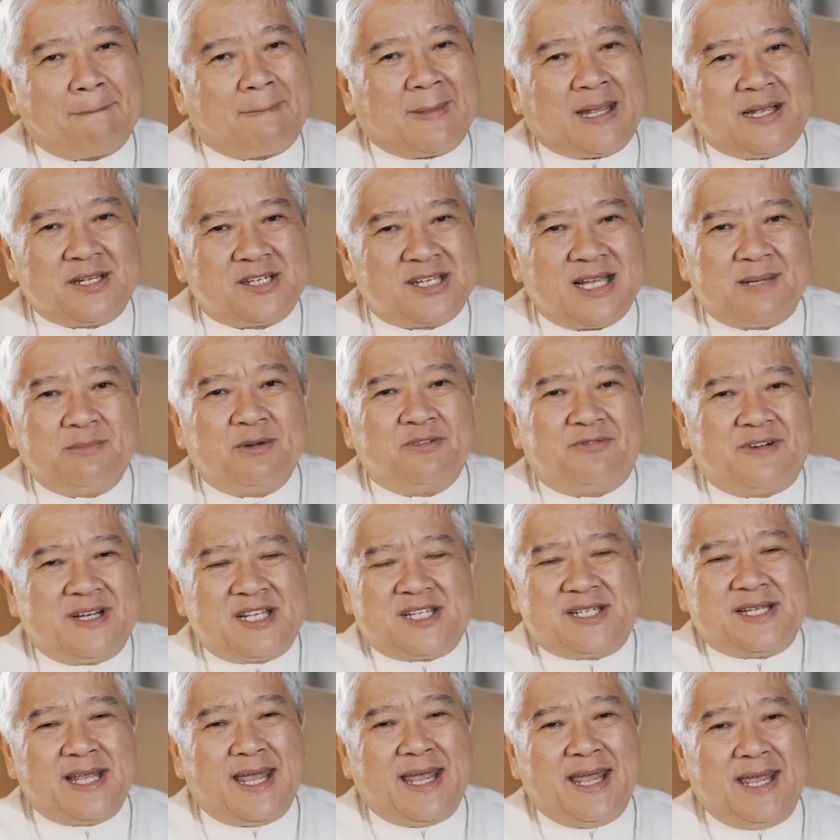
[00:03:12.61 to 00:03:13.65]
Some of
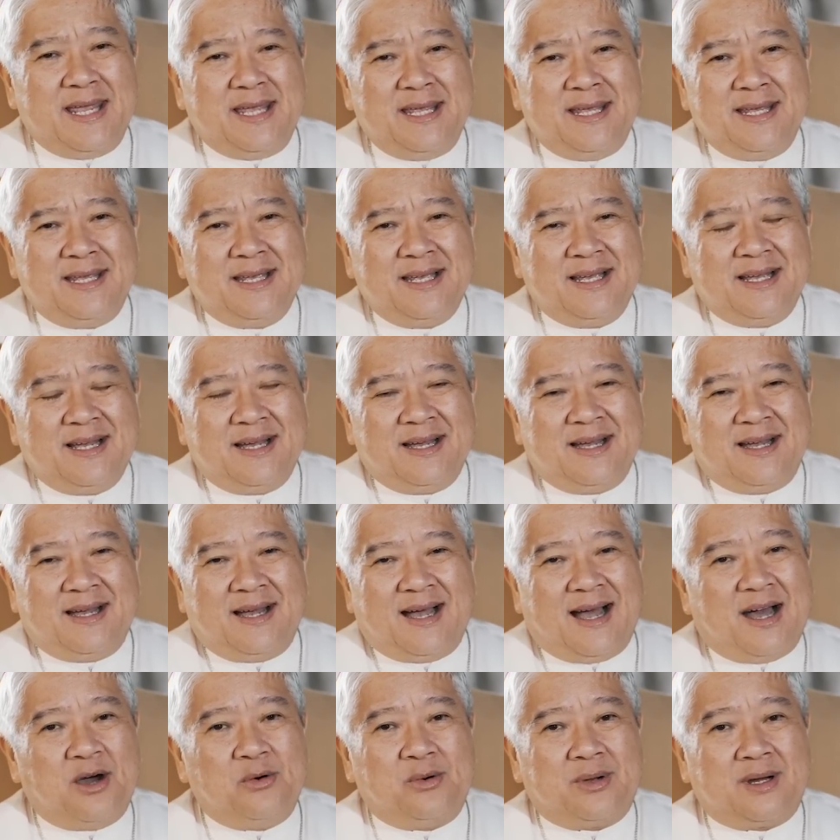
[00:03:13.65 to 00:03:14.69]
us say
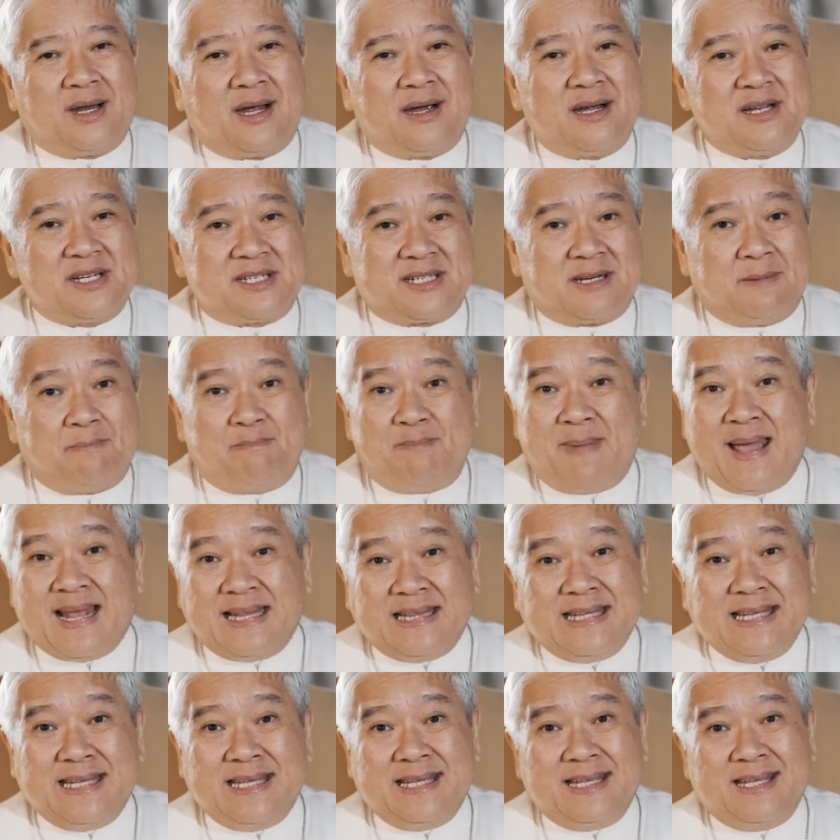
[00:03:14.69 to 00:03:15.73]
our hearts are
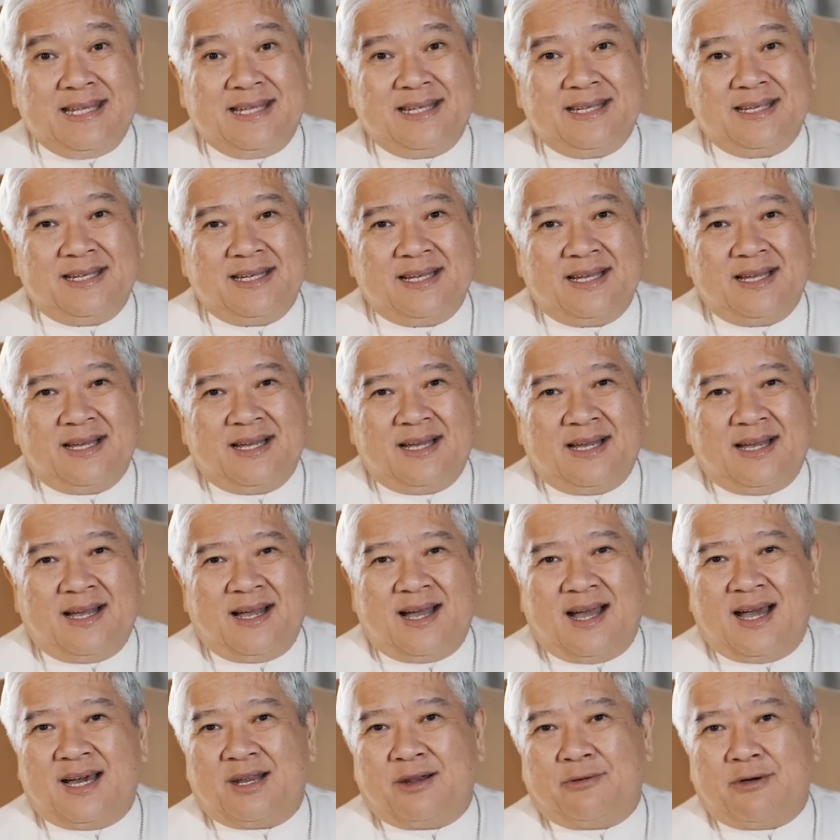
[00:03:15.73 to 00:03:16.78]
petty,
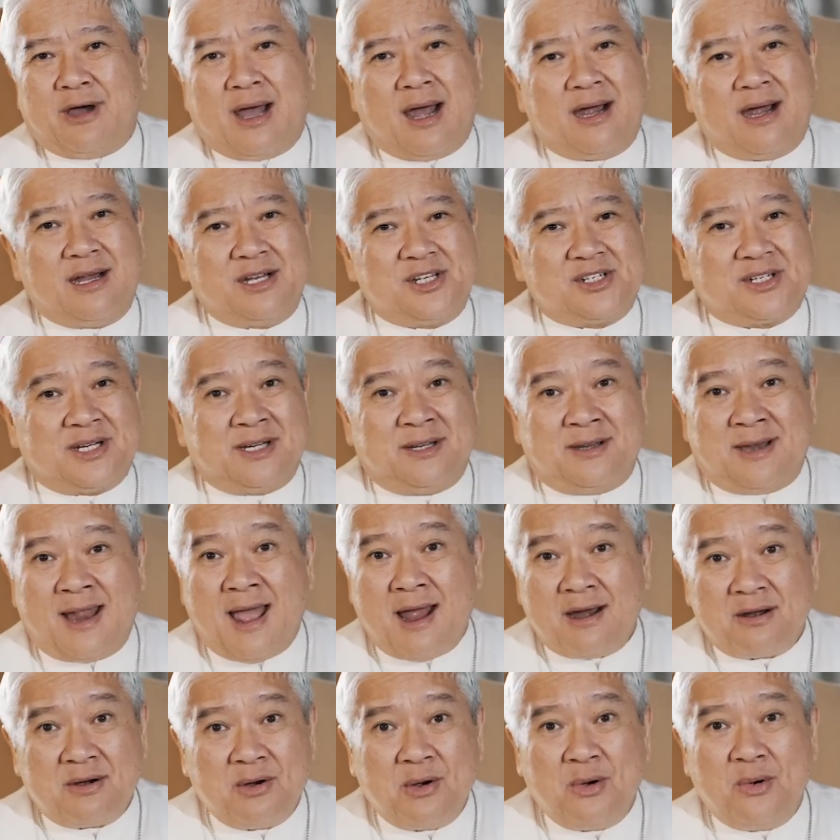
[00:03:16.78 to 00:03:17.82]
our hearts are
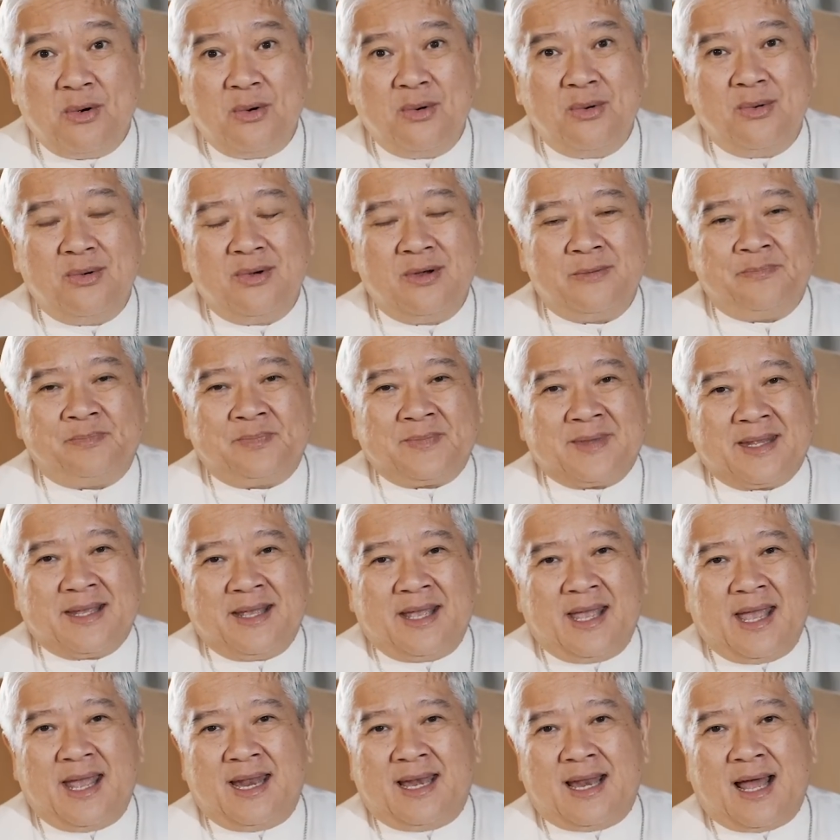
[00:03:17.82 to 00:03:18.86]
narrow,
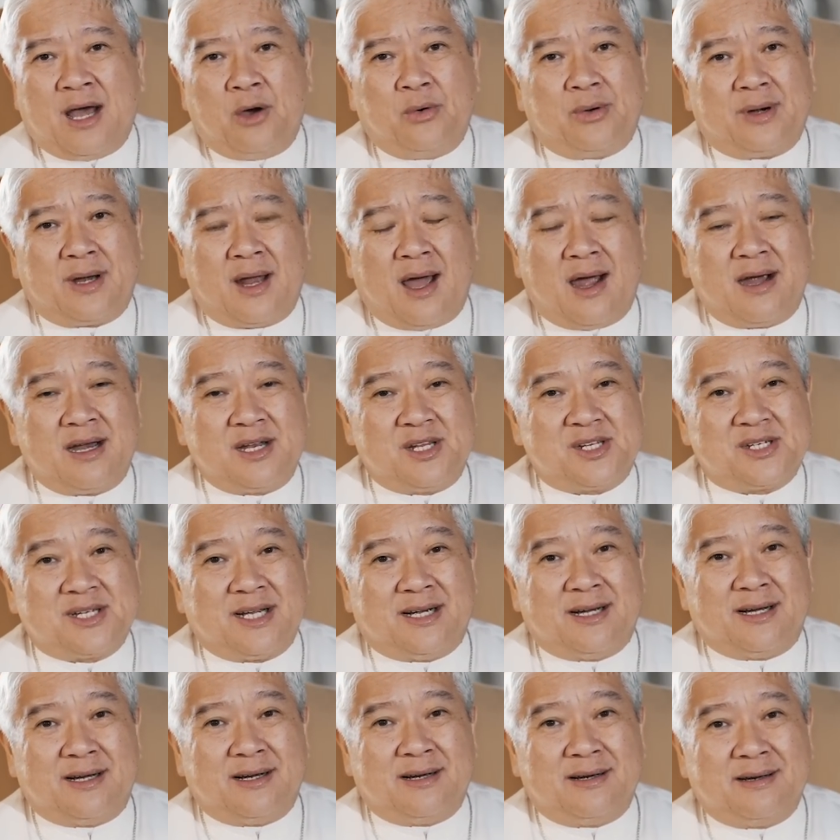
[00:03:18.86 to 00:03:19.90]
and our hearts
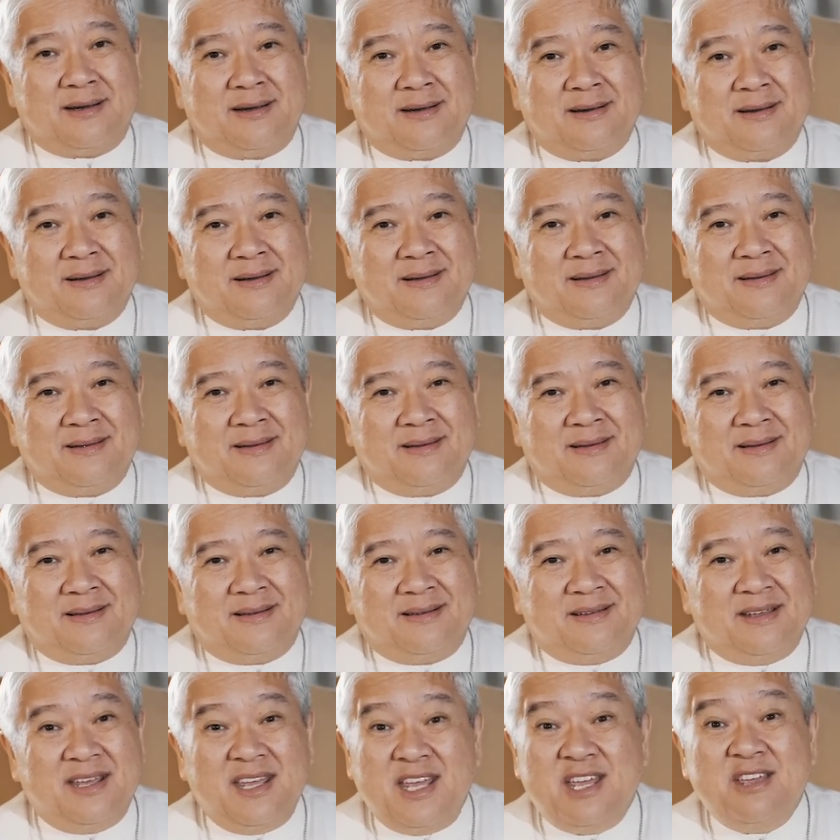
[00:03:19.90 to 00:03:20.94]
are
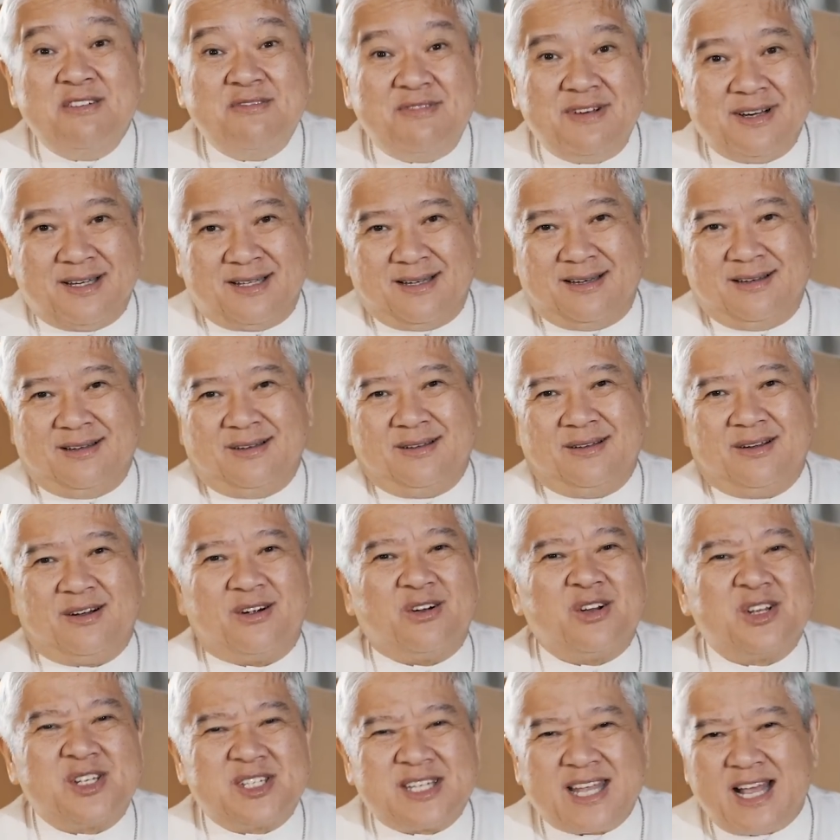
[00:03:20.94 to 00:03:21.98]
evil
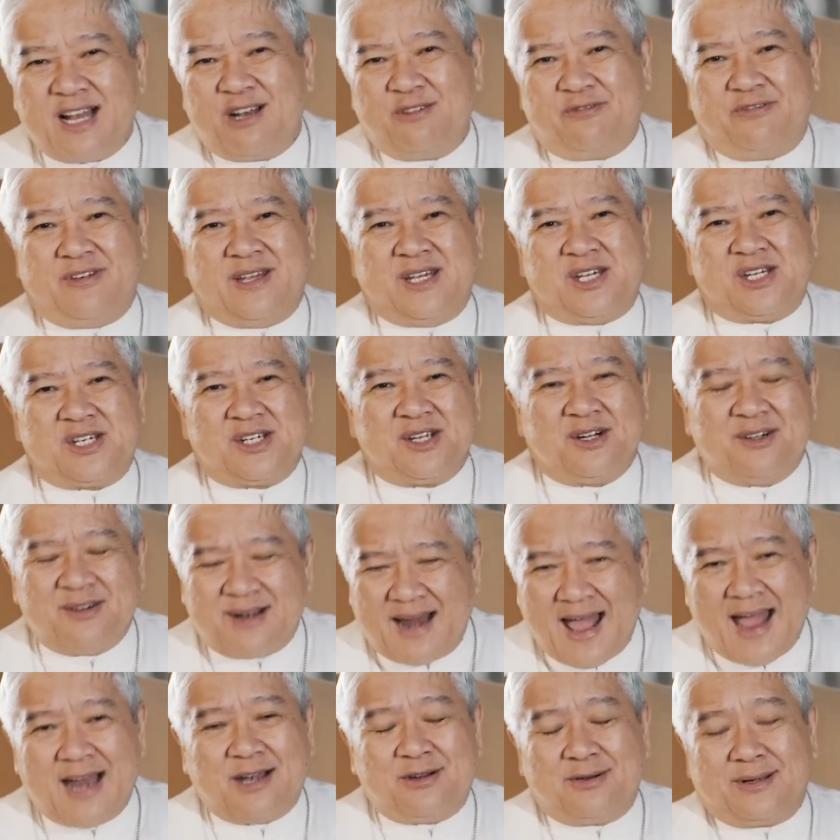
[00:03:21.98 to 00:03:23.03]
or selfish
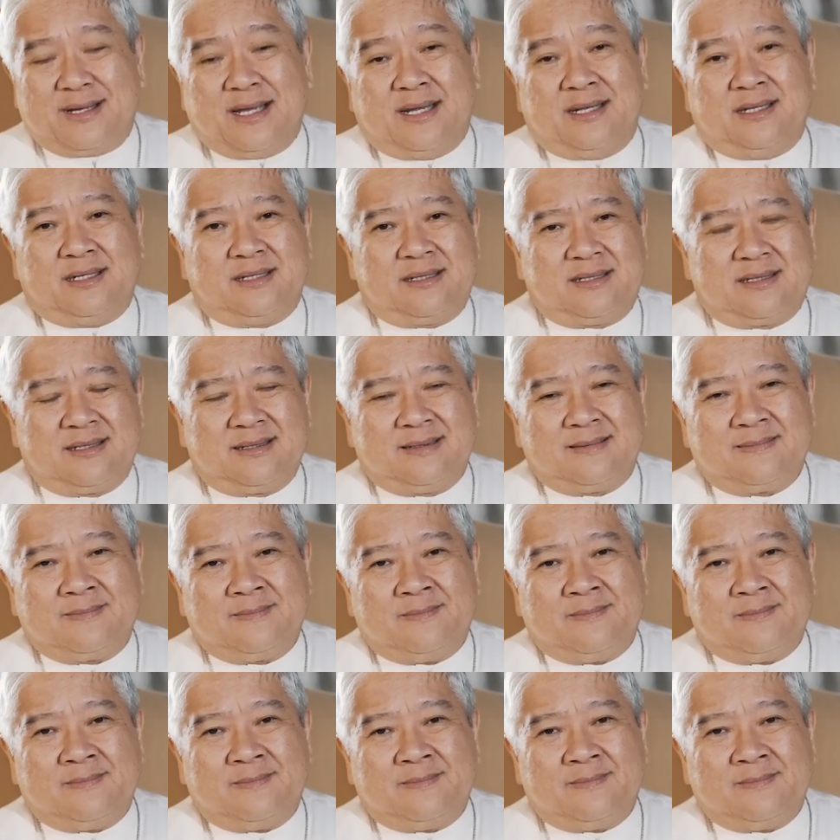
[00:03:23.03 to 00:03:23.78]
or arrogant.